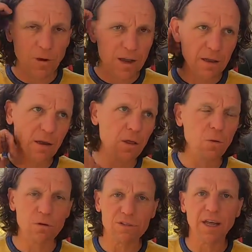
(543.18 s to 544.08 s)
right? In other
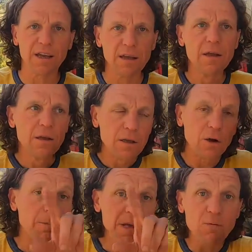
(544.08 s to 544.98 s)
words, like, you
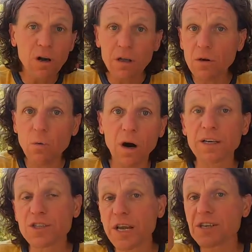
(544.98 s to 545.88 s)
know,
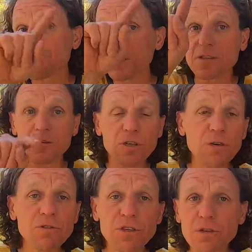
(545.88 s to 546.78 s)
P1Q1 changed to
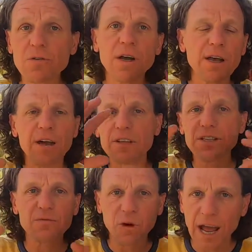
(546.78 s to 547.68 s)
P2Q2, and
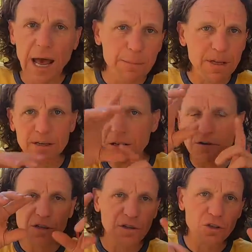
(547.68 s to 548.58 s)
this is what happened, and
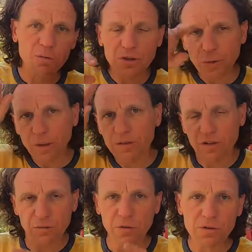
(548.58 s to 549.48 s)
here's the consumer surplus,
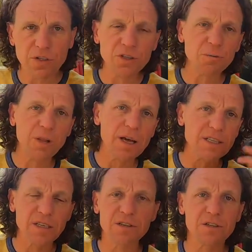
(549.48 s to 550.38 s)
here's the producer
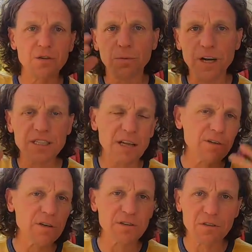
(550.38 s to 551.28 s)
surplus, here's the new price
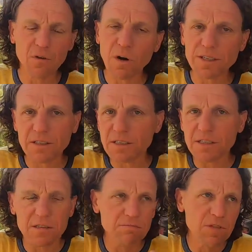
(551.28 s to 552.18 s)
level, here's the new quantity
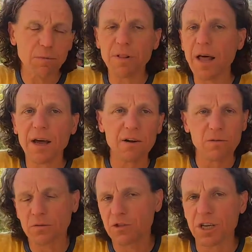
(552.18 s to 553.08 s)
supplied or
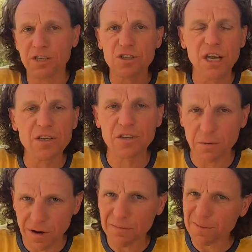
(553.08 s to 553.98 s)
exchanged in the
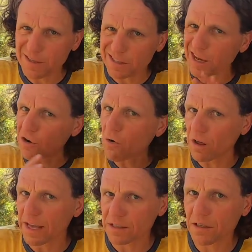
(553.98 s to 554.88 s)
marketplace. You got to know
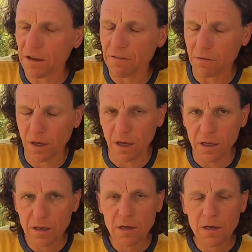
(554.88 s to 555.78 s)
all that stuff, okay?
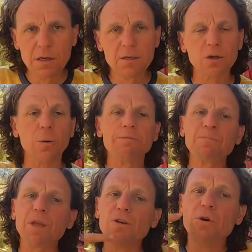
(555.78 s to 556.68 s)
So
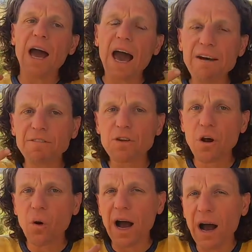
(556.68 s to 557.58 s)
you have to
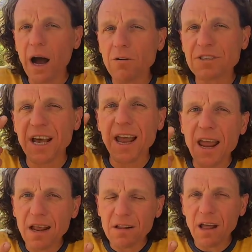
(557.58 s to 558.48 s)
know how to
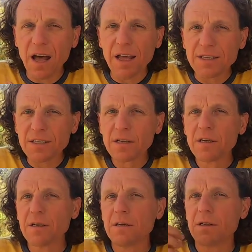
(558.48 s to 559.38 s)
analyze
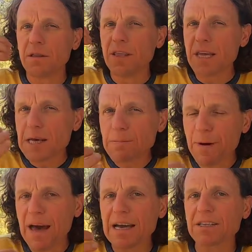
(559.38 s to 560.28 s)
the
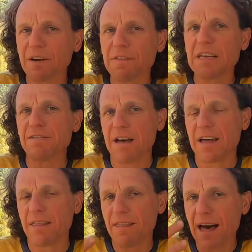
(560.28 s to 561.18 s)
impact of the
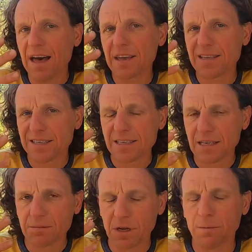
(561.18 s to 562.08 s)
event. That is
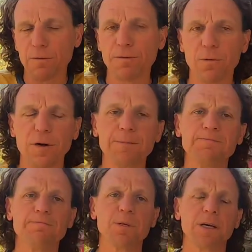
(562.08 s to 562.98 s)
tip number four.
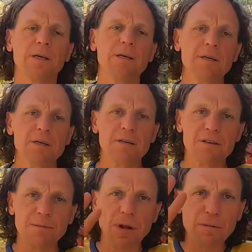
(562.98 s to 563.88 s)
Okay.
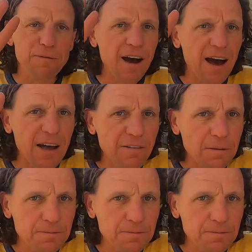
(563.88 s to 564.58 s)
Tip number five,